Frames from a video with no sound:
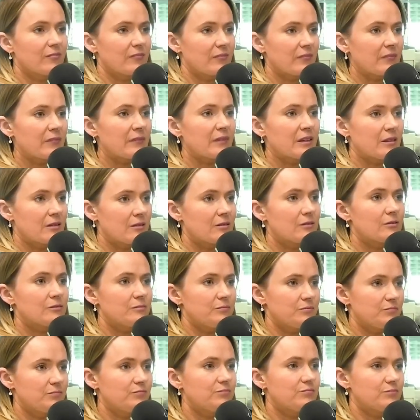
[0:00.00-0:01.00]
Even the
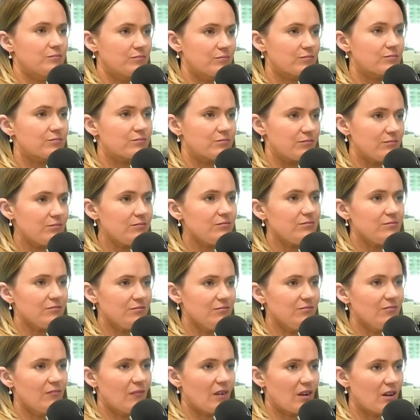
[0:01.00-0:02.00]
front rower looks like
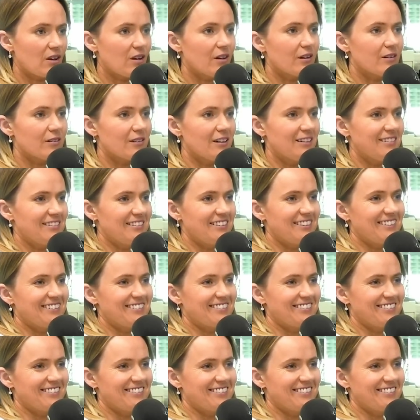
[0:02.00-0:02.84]
Usain Bolt. Yeah. Like they all